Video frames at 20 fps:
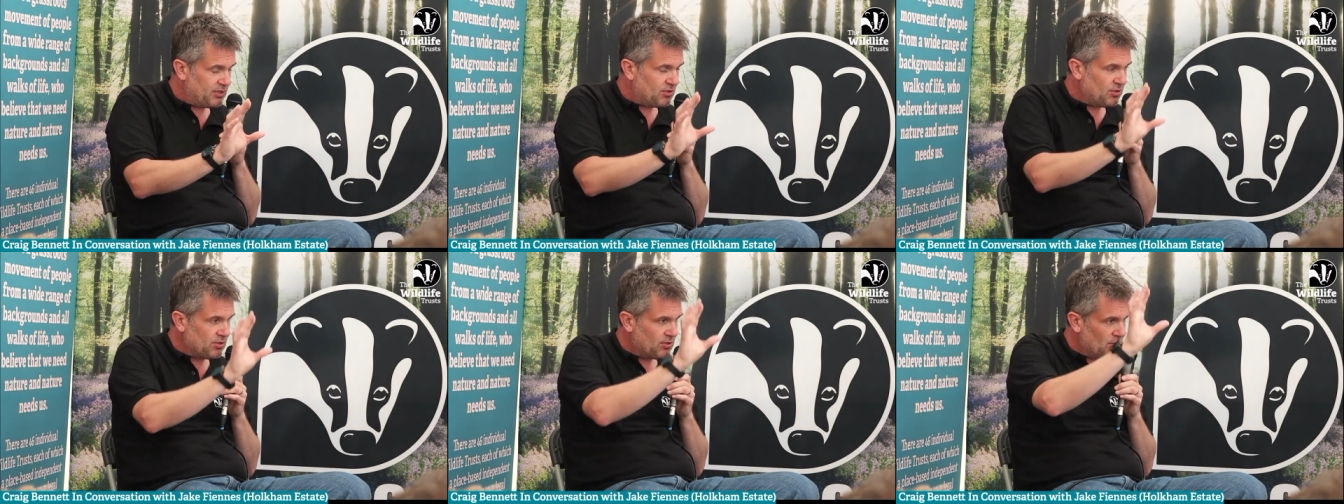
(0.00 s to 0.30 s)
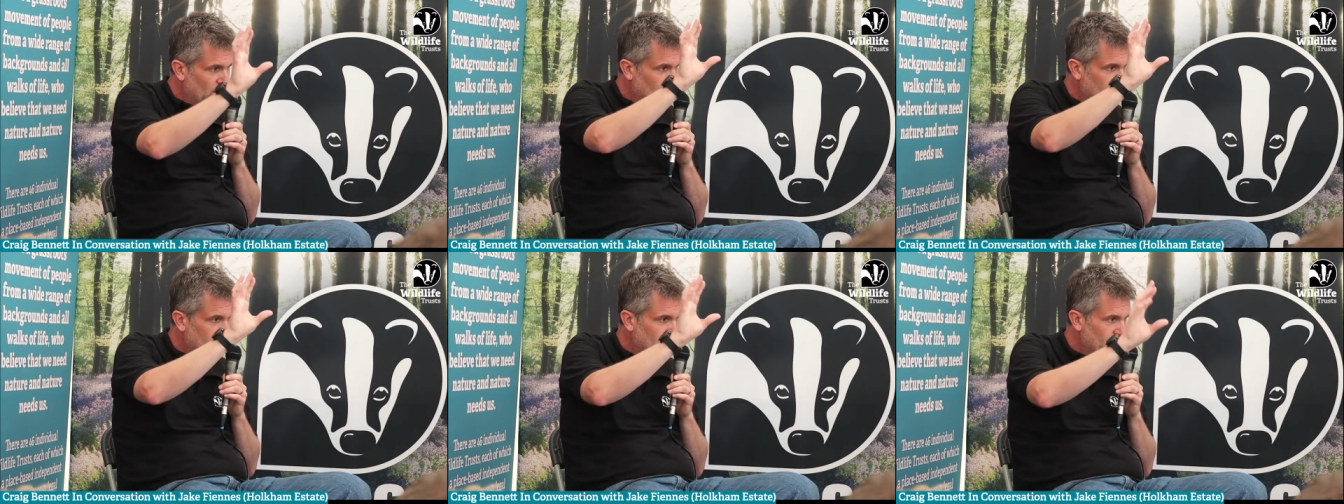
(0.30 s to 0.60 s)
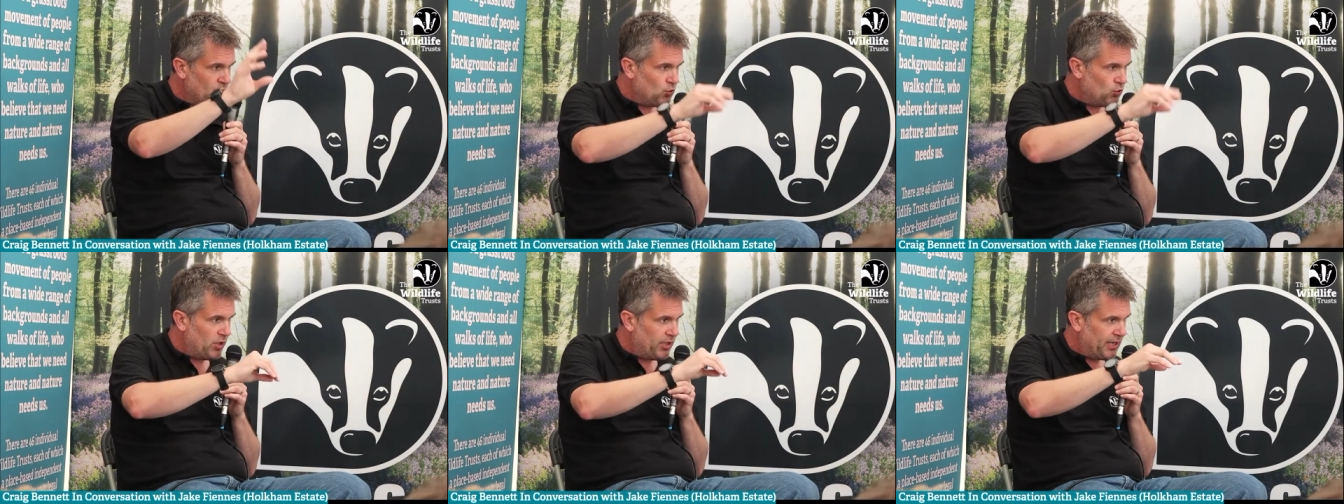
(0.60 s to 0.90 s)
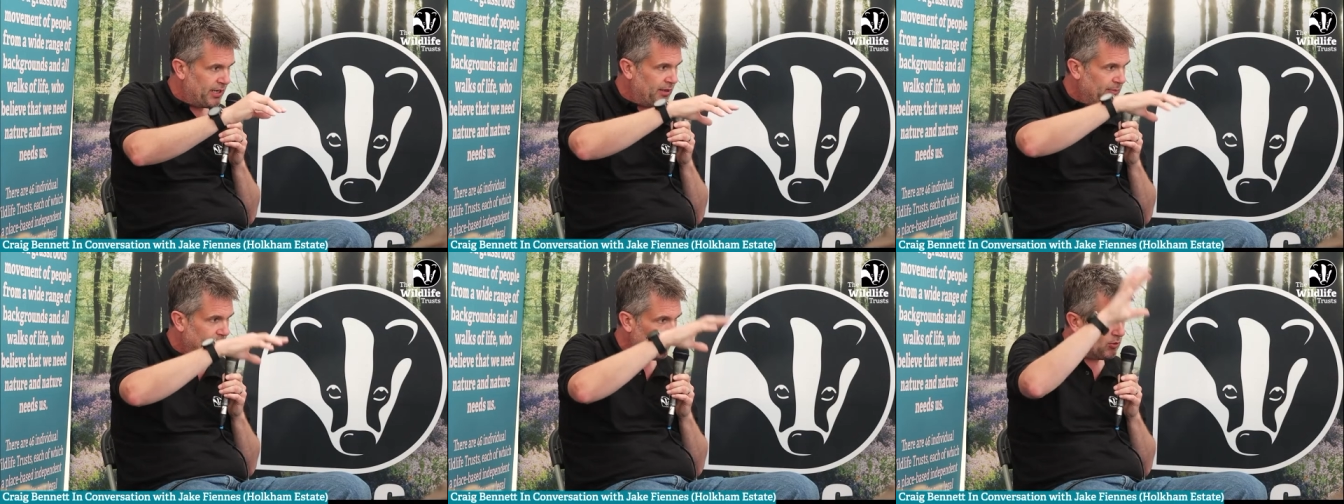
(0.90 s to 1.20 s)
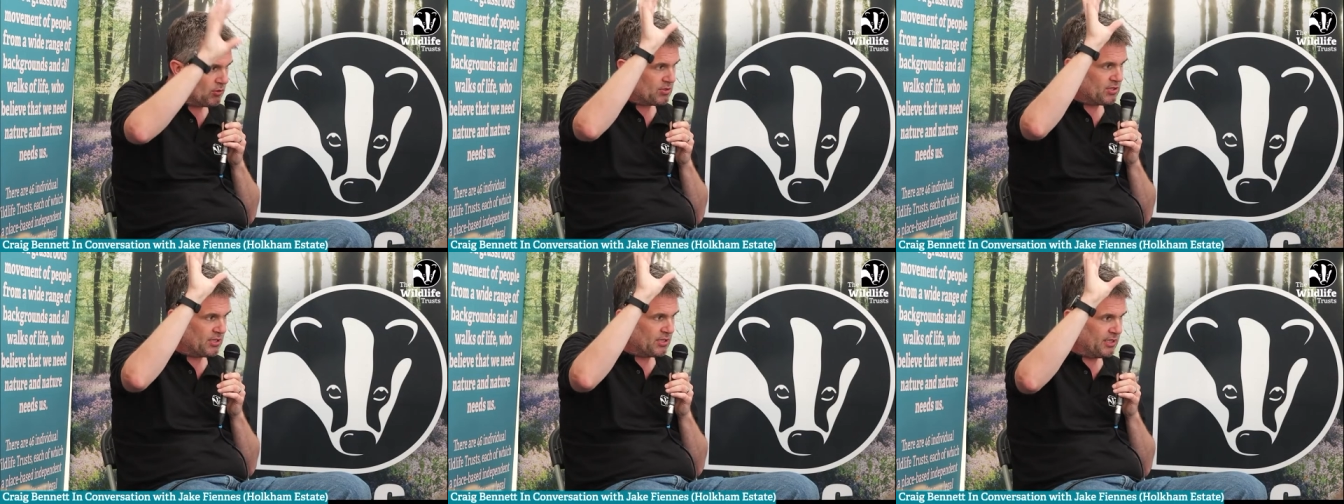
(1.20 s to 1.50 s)
It's just drying up,
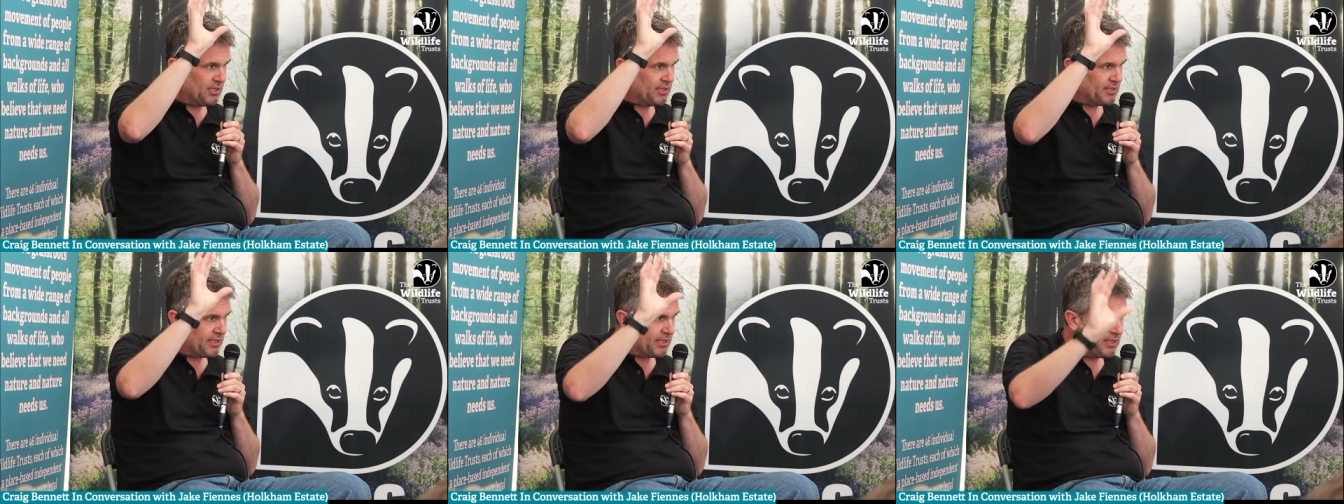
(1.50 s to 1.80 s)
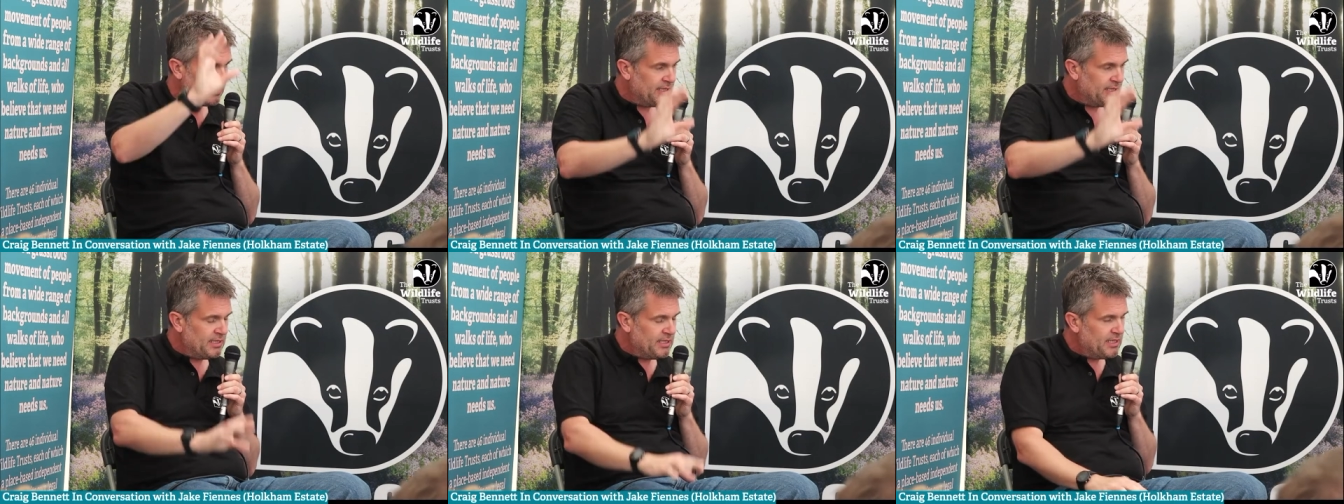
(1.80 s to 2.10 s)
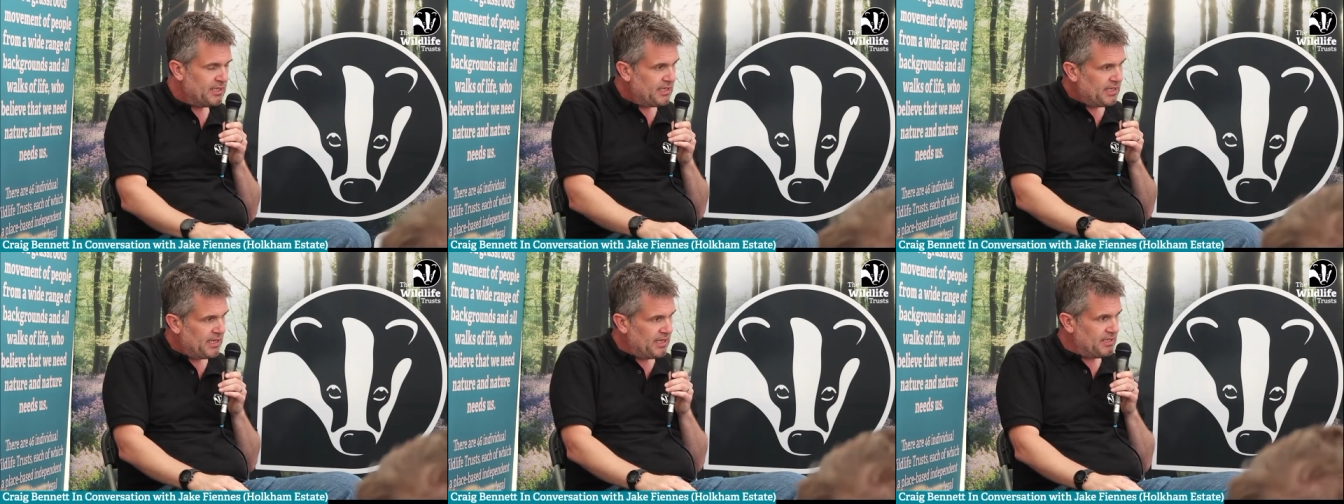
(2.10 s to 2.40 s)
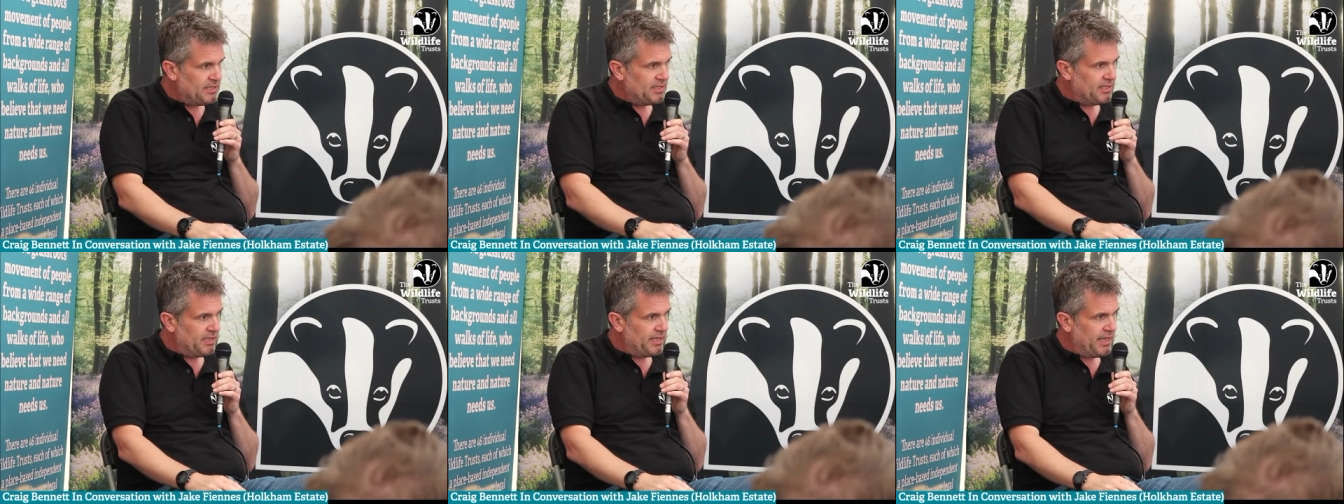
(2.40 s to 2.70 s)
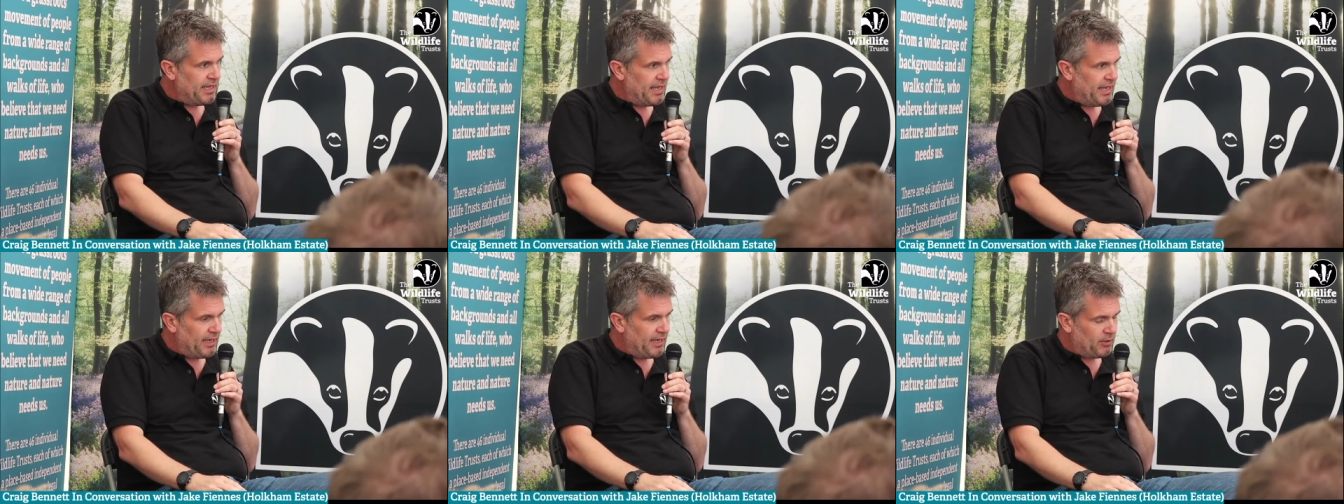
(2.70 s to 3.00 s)
oxidising into
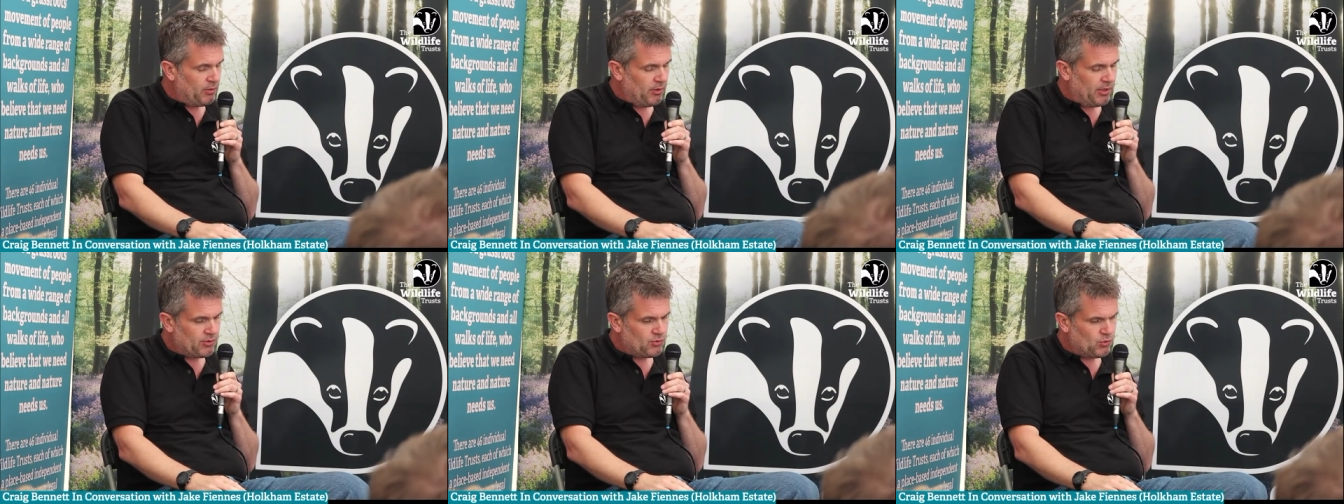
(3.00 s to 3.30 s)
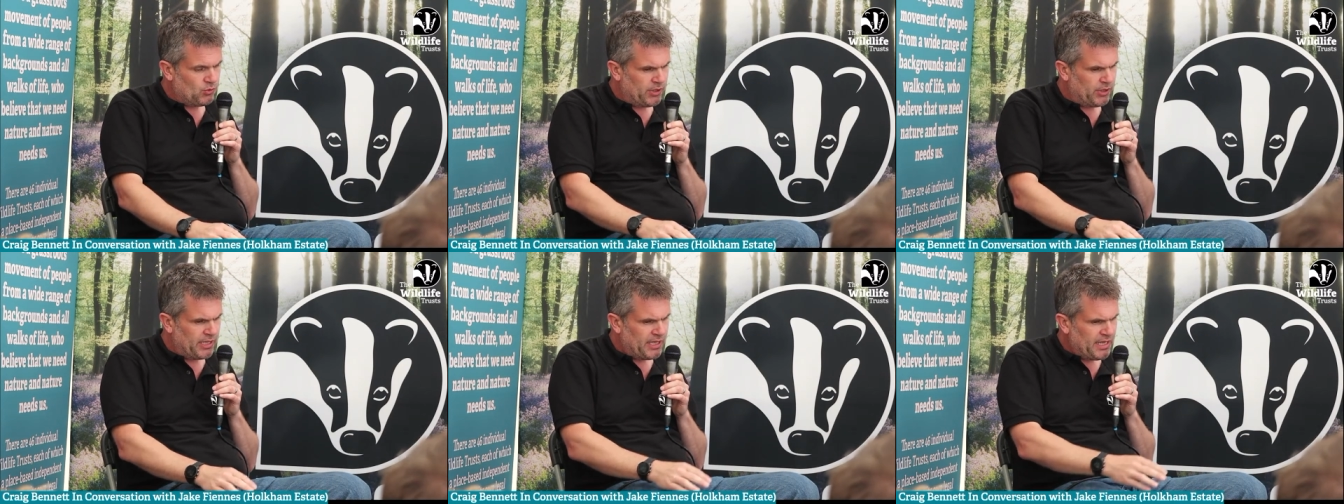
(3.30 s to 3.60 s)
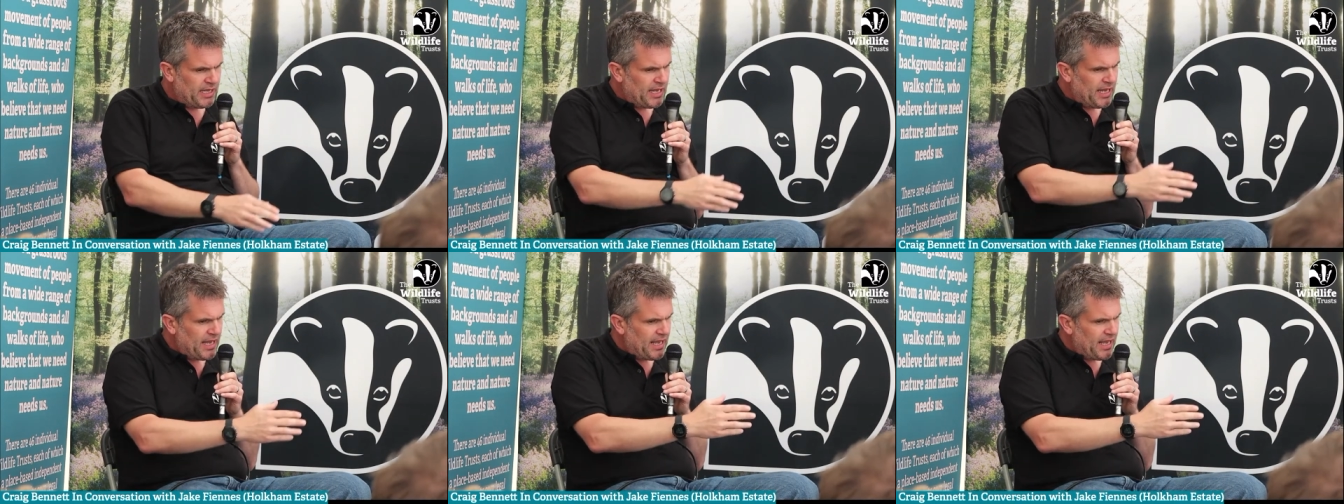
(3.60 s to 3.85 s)
the air. Quite extraordinary.